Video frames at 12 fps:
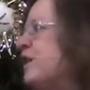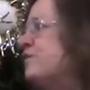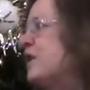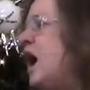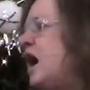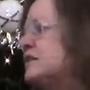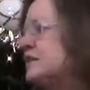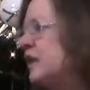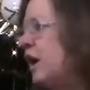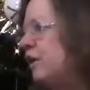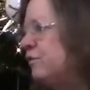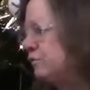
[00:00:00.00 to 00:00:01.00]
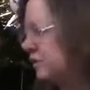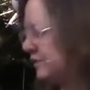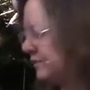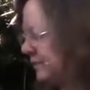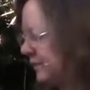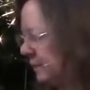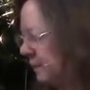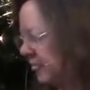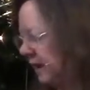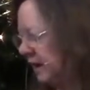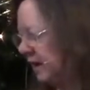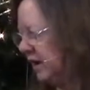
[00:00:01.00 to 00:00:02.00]
of God's love
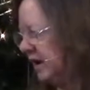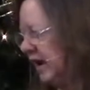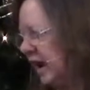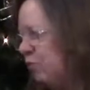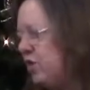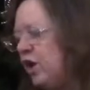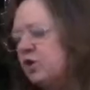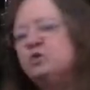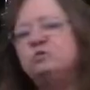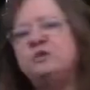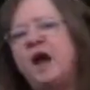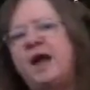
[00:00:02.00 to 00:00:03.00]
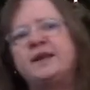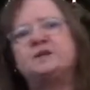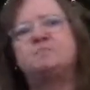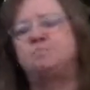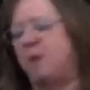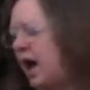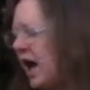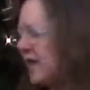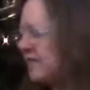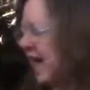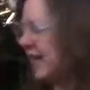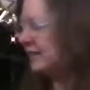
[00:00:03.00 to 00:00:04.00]
and we are united by
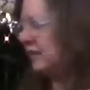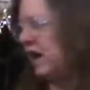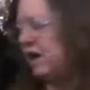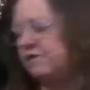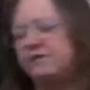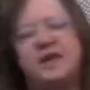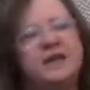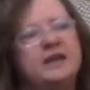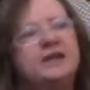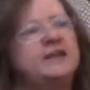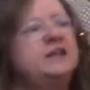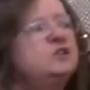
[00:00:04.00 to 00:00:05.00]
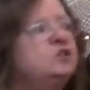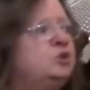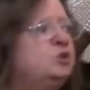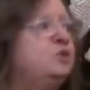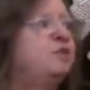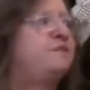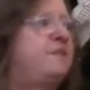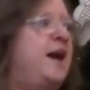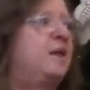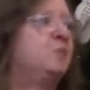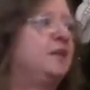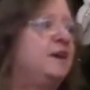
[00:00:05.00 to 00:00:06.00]
that love into the
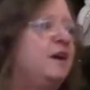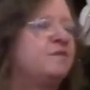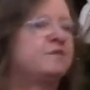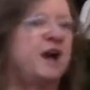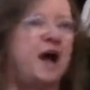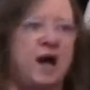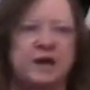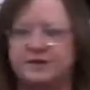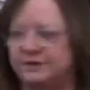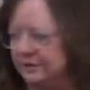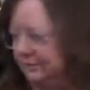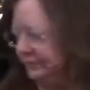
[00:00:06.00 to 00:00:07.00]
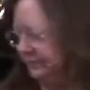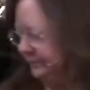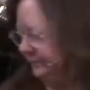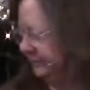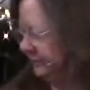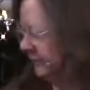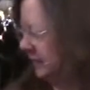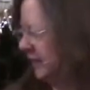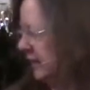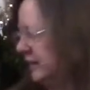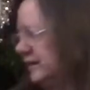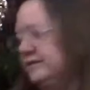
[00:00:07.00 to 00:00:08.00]
family of God.
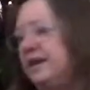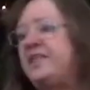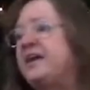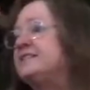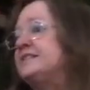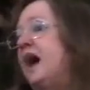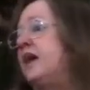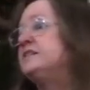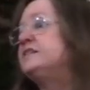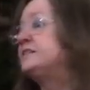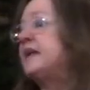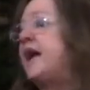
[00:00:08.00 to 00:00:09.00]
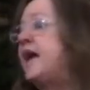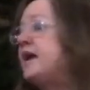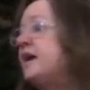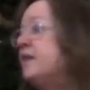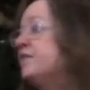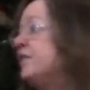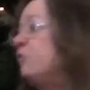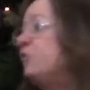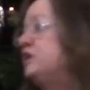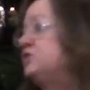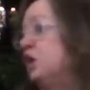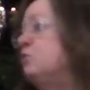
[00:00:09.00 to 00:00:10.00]
Now, that's not to say that
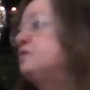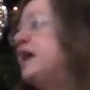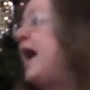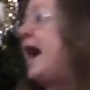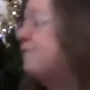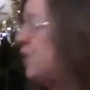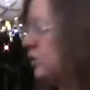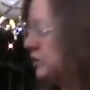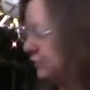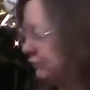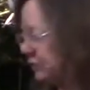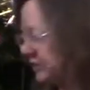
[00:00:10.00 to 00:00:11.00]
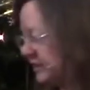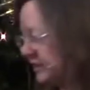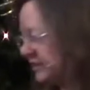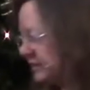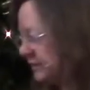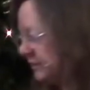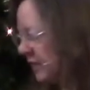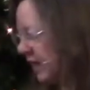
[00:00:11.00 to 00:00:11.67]
we don't have our differences,